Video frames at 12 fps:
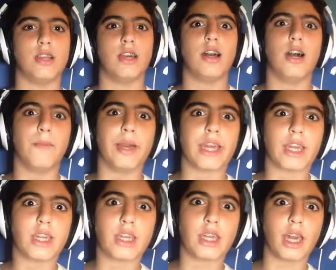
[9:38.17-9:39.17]
Oh my
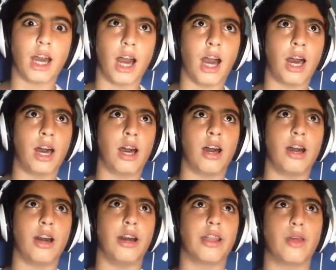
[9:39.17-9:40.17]

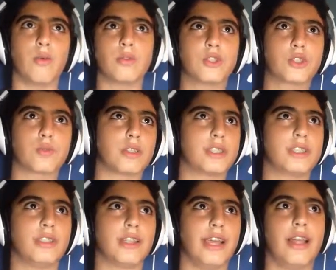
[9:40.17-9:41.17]
god! I just want to see
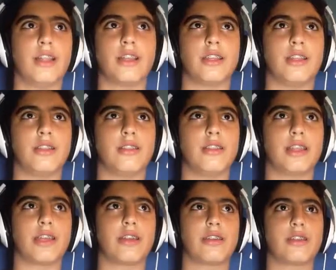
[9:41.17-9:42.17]
the alien and like,
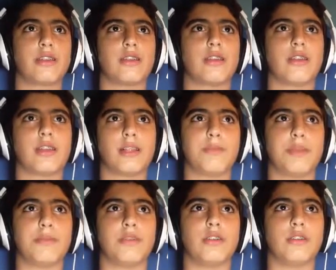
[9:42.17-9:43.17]
kill
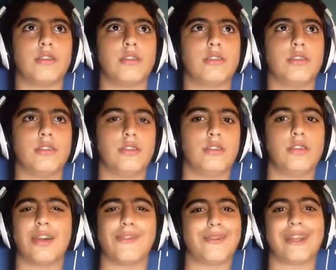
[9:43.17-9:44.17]
people. No, I
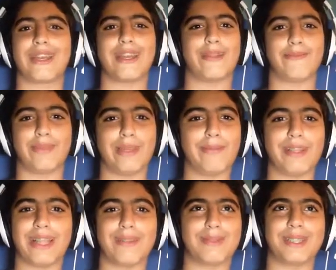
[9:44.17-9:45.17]
don't want to kill people.
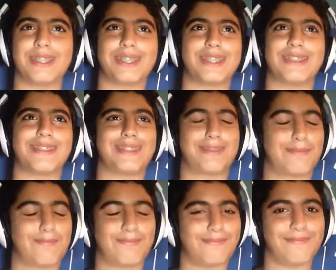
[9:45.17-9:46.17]
I'm just.
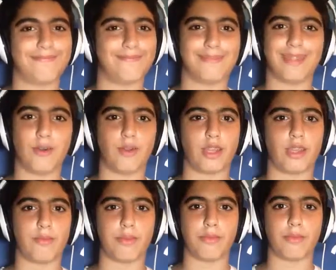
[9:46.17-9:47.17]
I want to kill
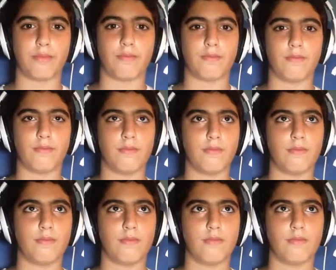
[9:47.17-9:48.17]
people.
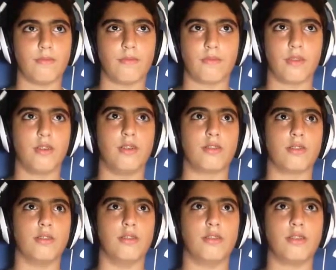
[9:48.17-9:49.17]
Dun,
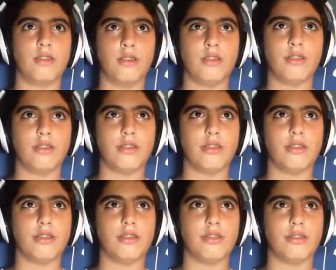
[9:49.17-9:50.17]
dun,
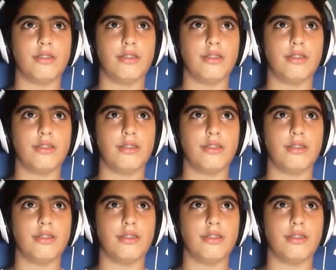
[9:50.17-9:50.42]
dun.